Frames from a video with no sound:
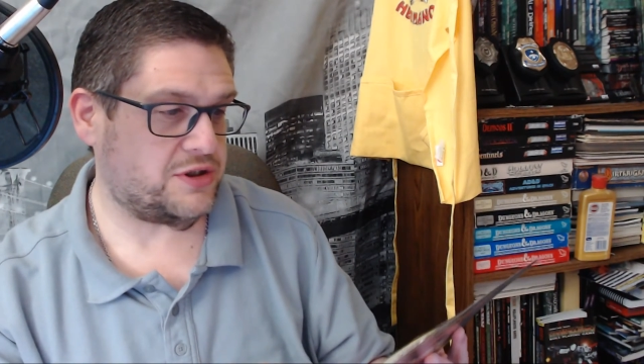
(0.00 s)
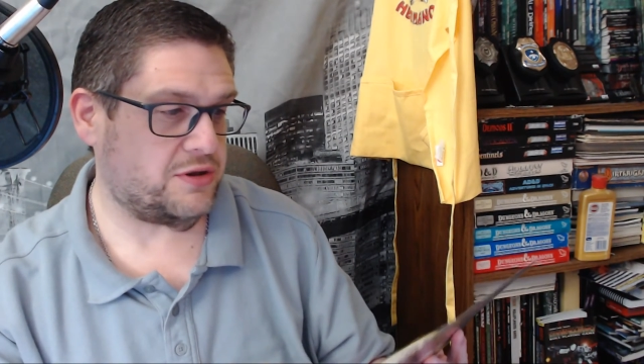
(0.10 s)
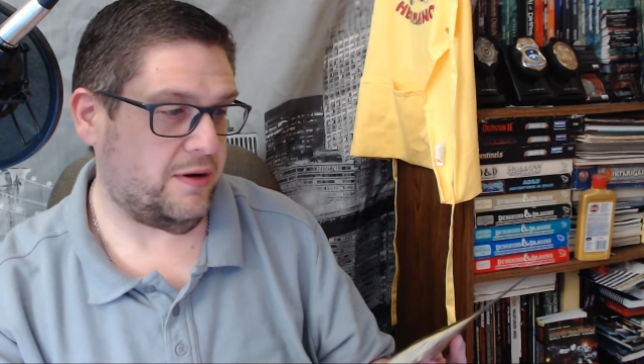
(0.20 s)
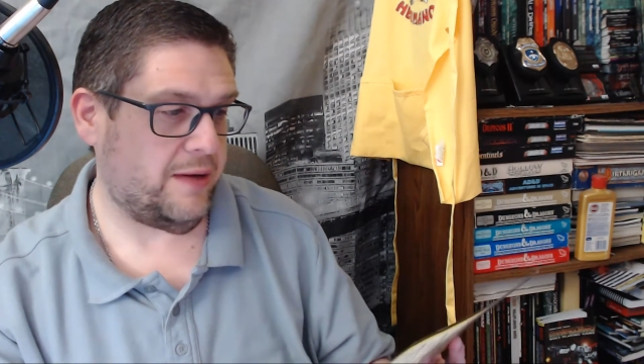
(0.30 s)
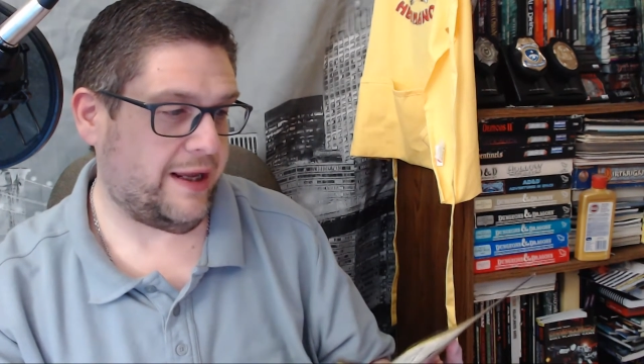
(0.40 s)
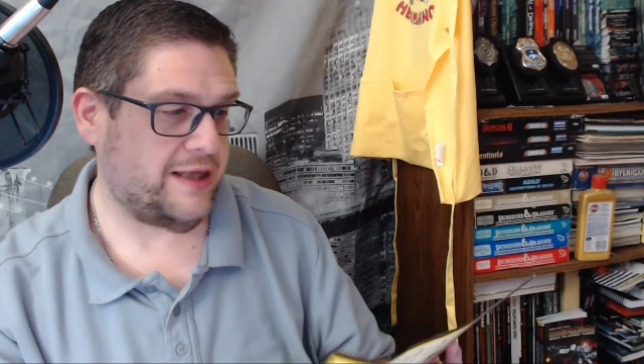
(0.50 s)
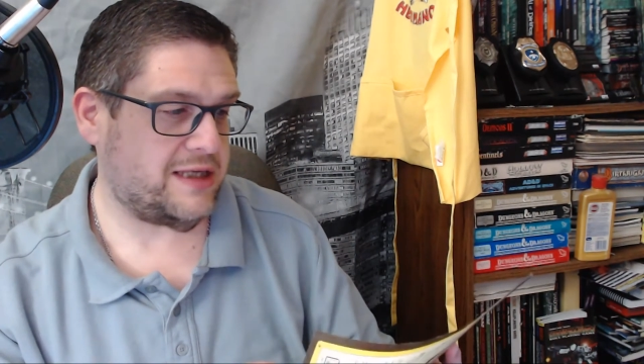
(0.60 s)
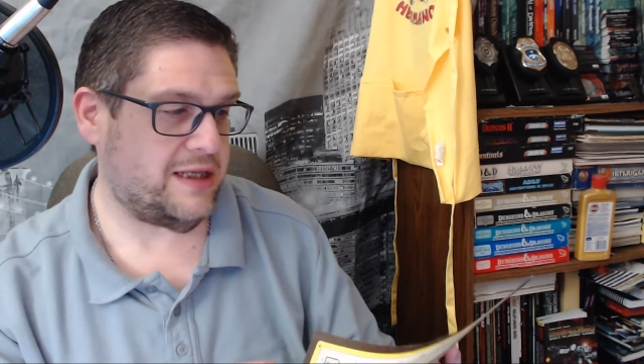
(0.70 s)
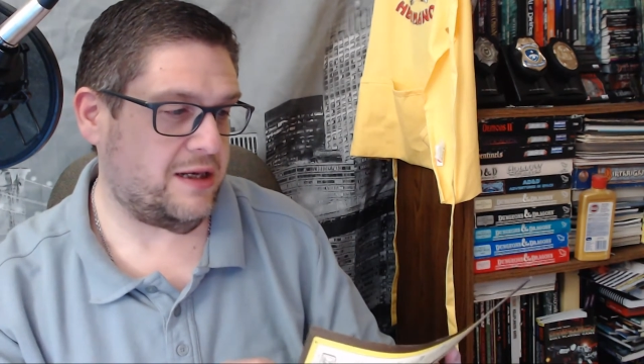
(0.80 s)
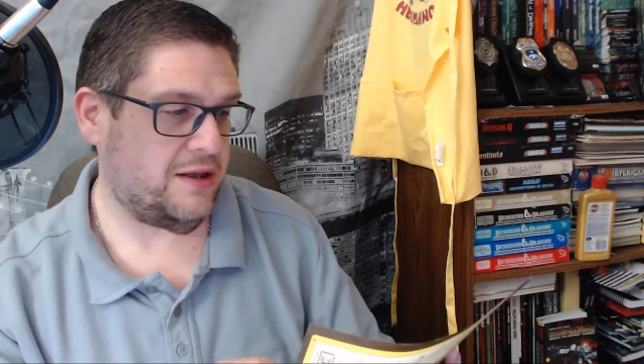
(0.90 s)
So I guess
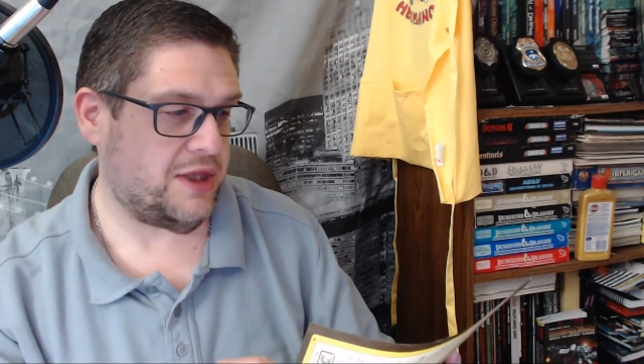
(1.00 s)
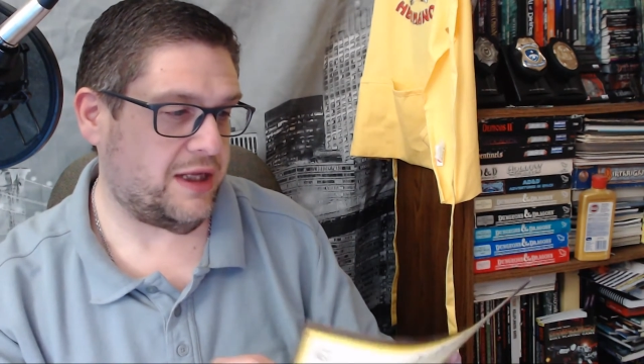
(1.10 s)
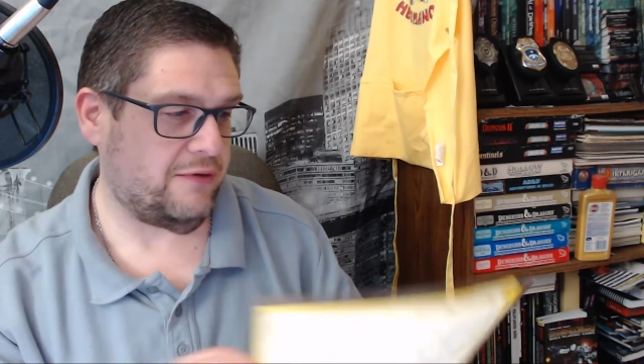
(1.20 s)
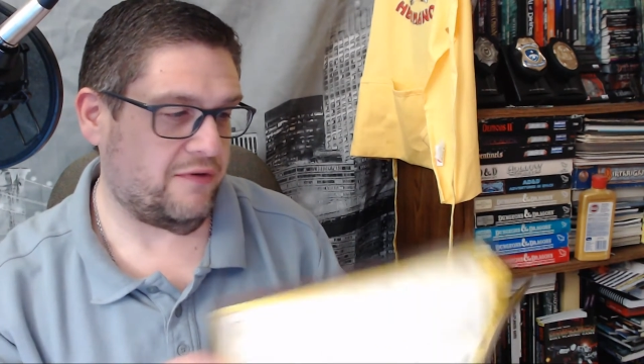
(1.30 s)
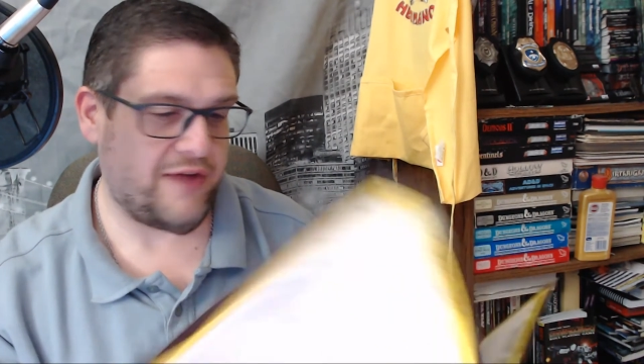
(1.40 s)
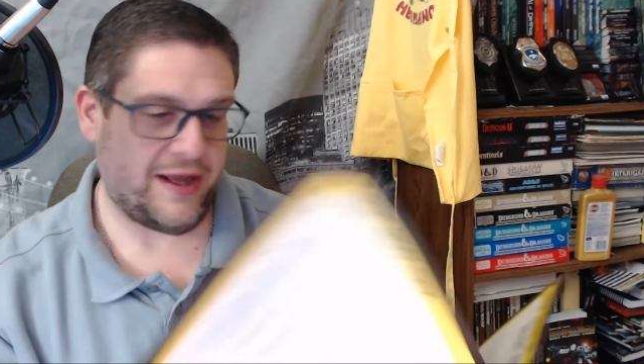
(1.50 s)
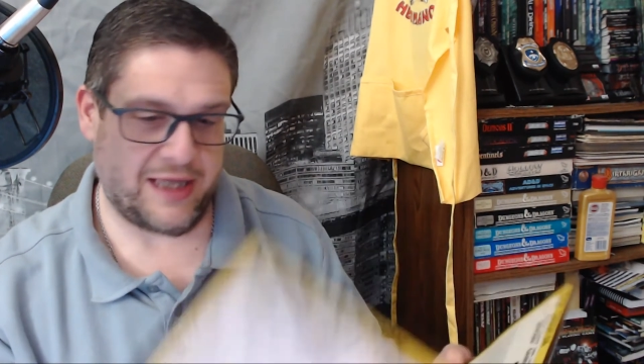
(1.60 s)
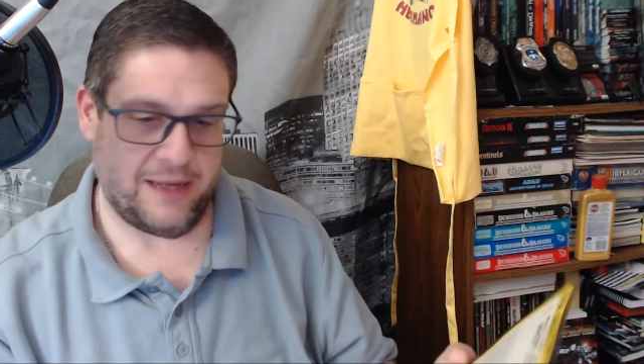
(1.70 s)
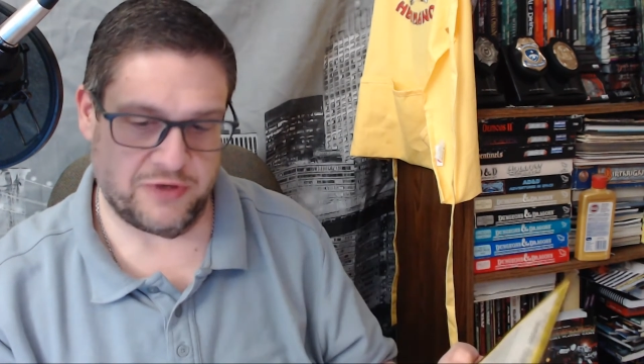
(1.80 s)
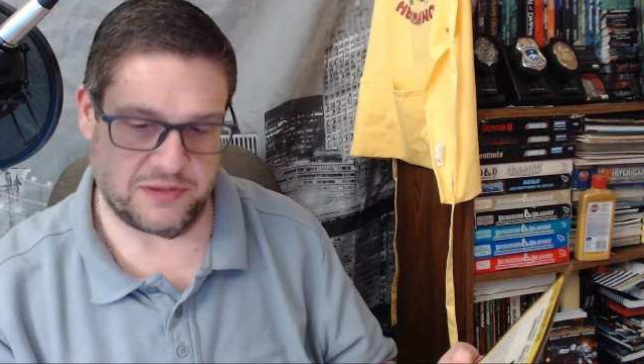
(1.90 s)
they didn't think they were fat
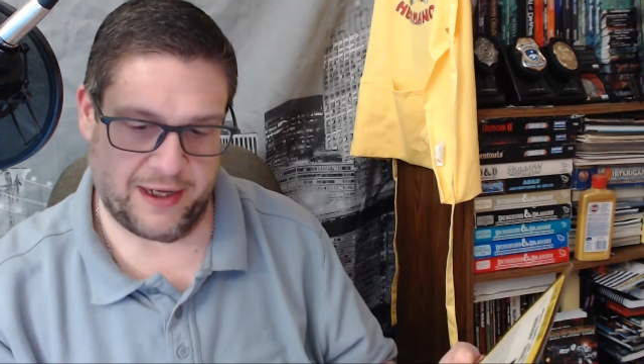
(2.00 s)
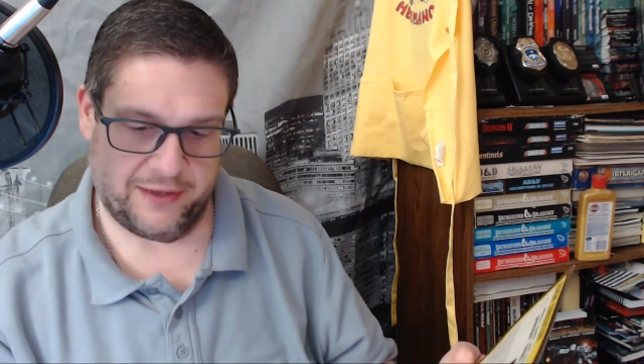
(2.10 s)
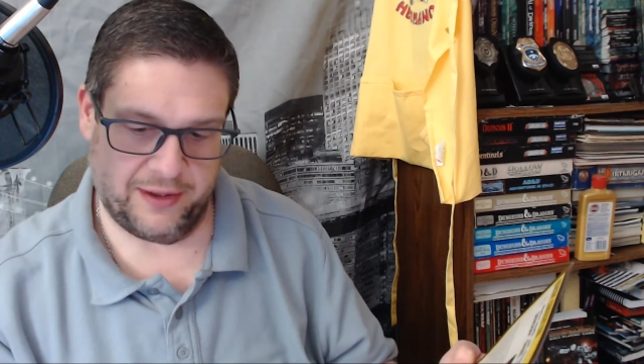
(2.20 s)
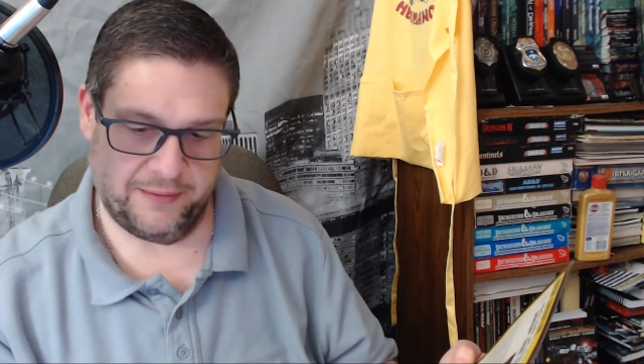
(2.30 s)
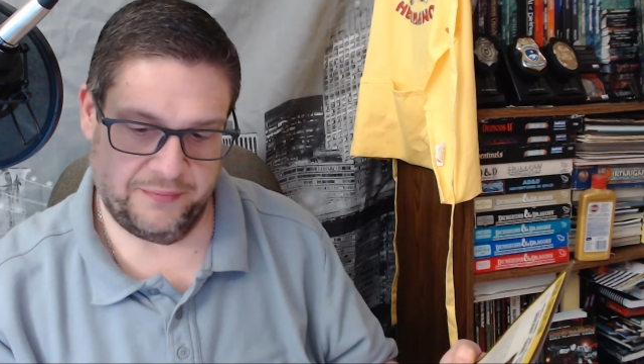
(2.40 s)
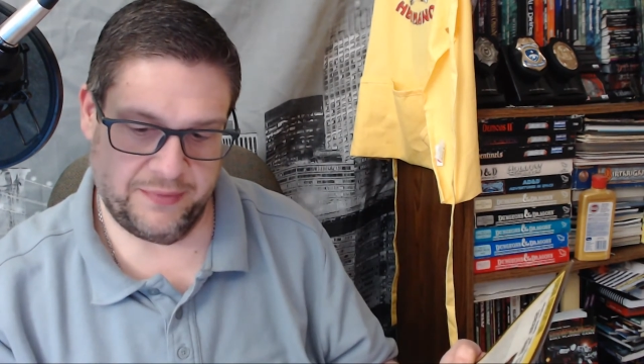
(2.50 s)
gamers back then.